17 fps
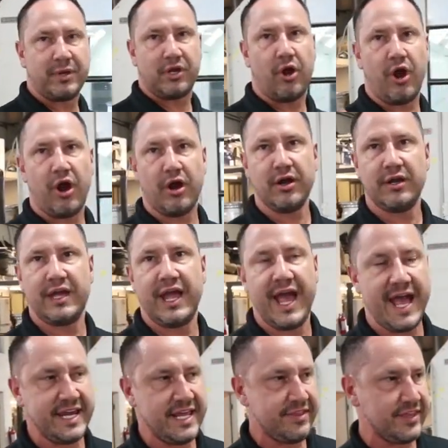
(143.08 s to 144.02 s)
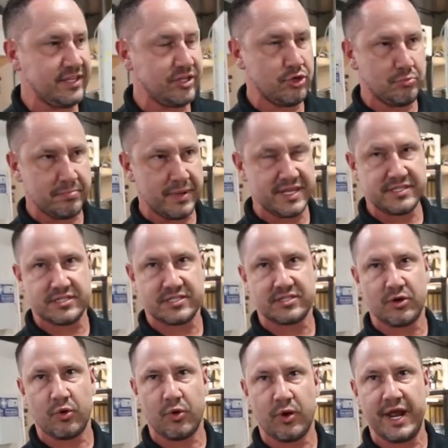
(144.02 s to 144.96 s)
a car, anything you
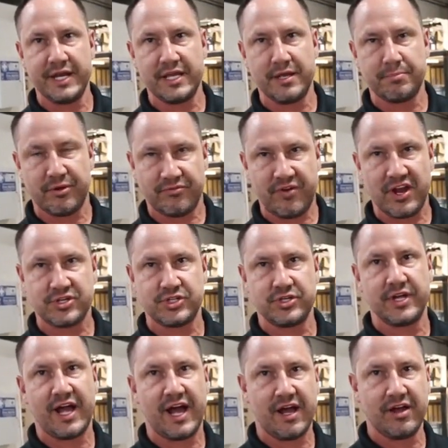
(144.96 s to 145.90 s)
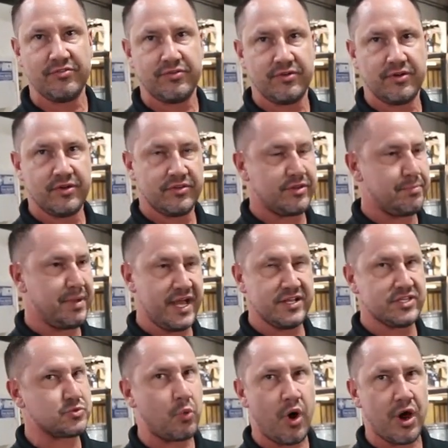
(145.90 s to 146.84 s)
miss or any imperfection you have, the
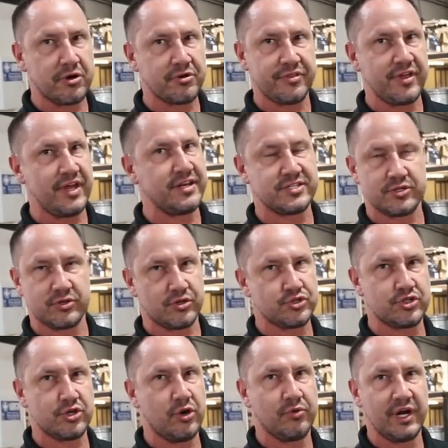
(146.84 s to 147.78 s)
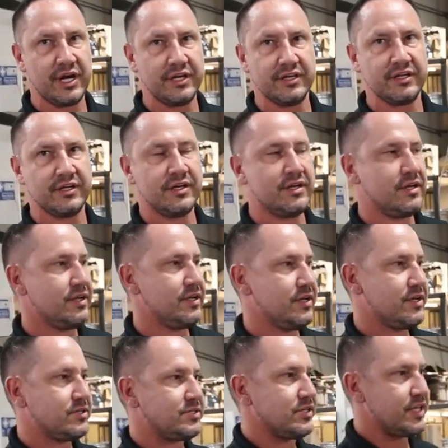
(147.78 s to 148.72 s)
paint's water thin, so it'll show, right?
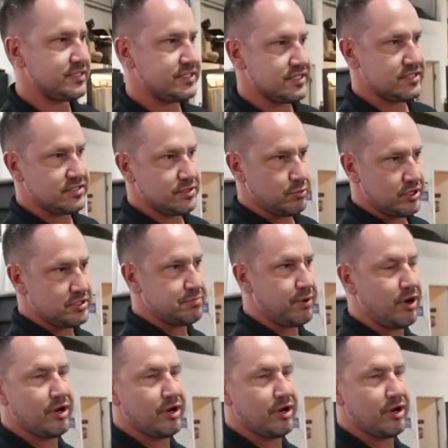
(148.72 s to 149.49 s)
So this is the worst